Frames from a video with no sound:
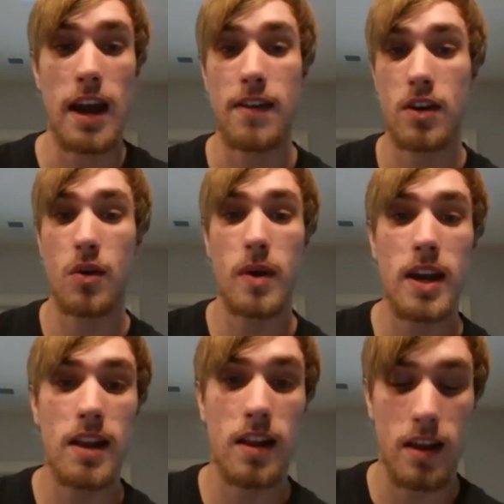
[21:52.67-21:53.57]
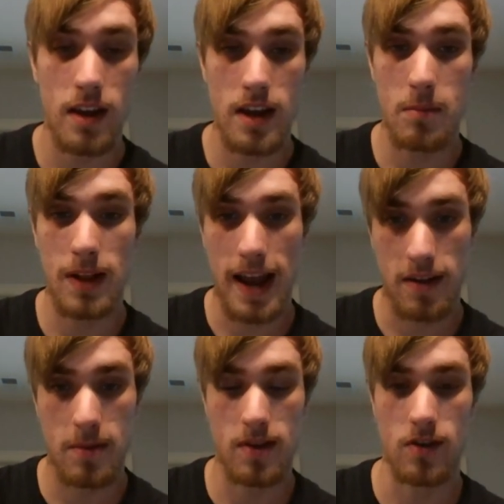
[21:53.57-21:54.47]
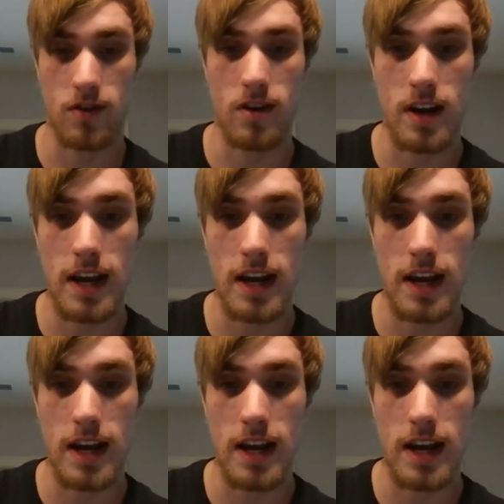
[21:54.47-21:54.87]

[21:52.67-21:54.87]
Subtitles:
And the queen in black's position,